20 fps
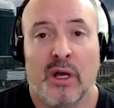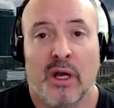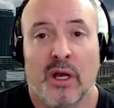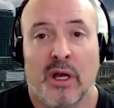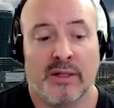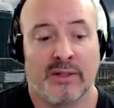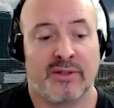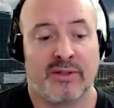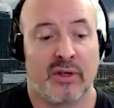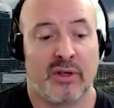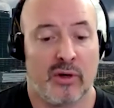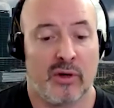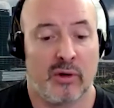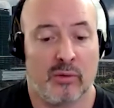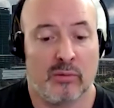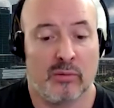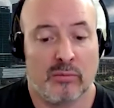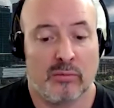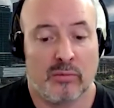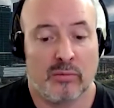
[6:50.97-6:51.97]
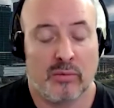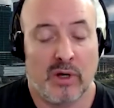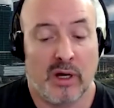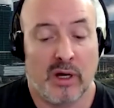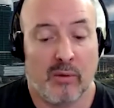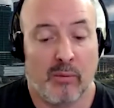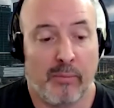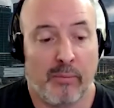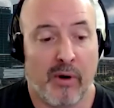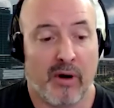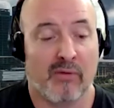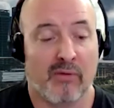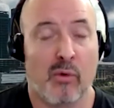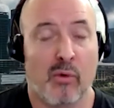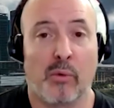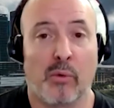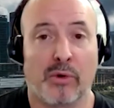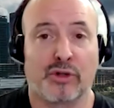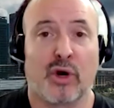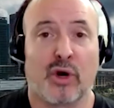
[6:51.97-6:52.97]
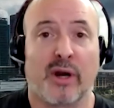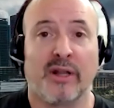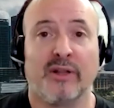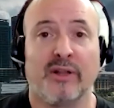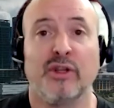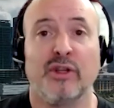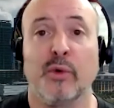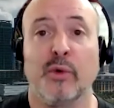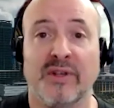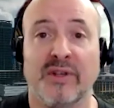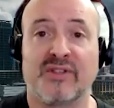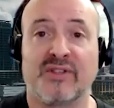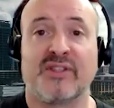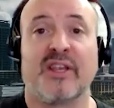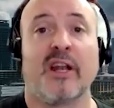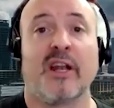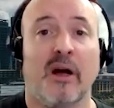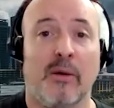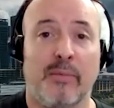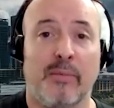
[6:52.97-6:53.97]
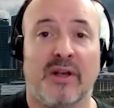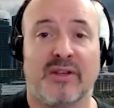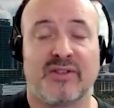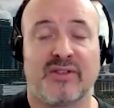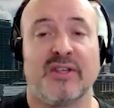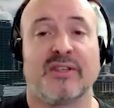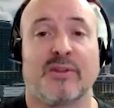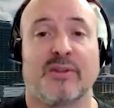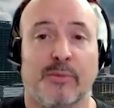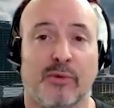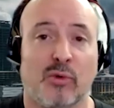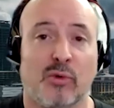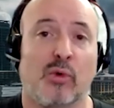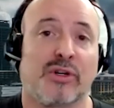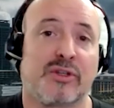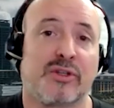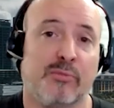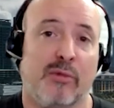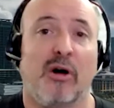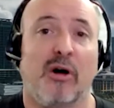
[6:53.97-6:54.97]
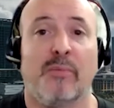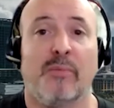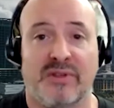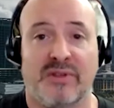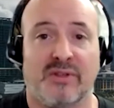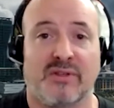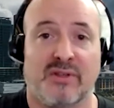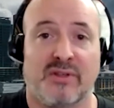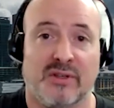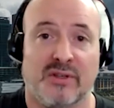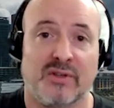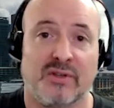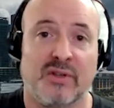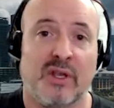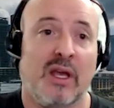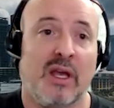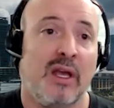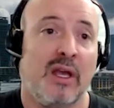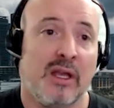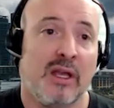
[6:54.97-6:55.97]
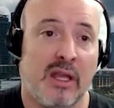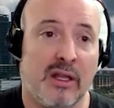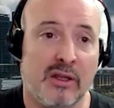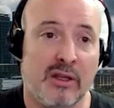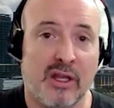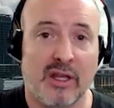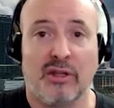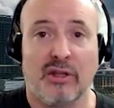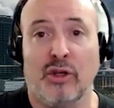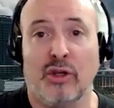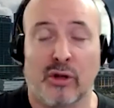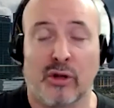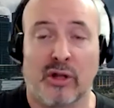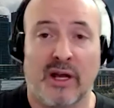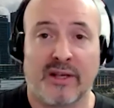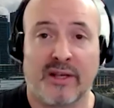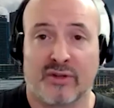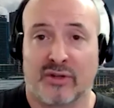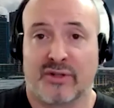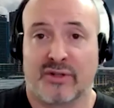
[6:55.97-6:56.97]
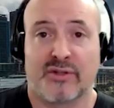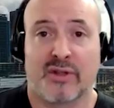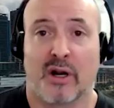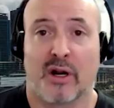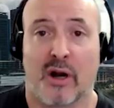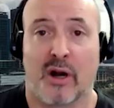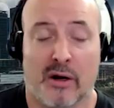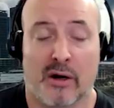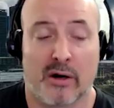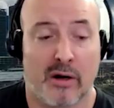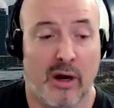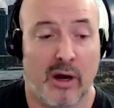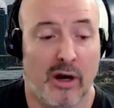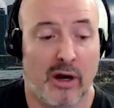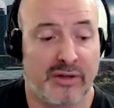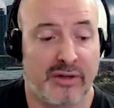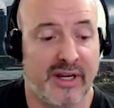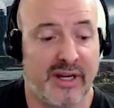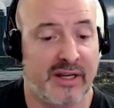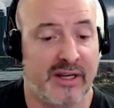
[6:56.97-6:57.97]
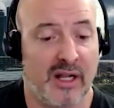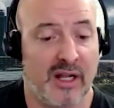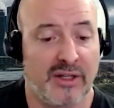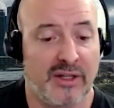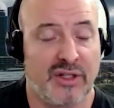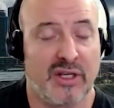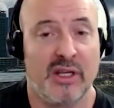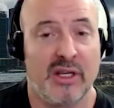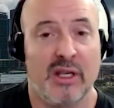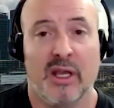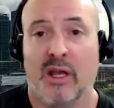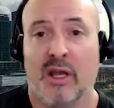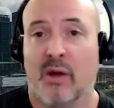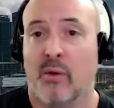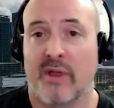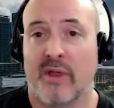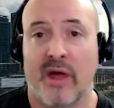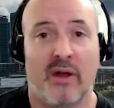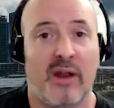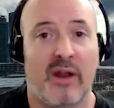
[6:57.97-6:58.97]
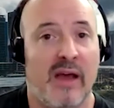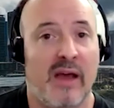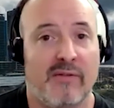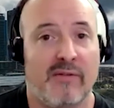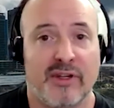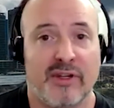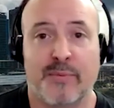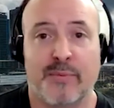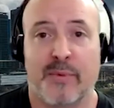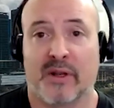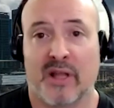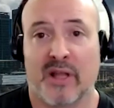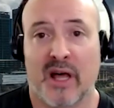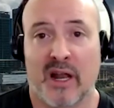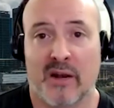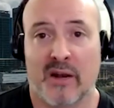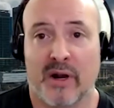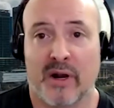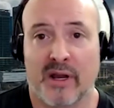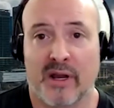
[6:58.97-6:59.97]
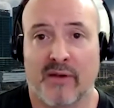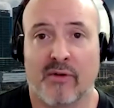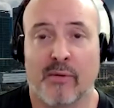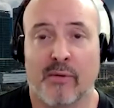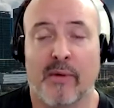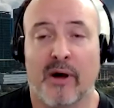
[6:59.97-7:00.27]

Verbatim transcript: And so uh, part of what we're trying to do is set up a system to where small businesses can can utilize our, our, our technology without having to spend a lot of money every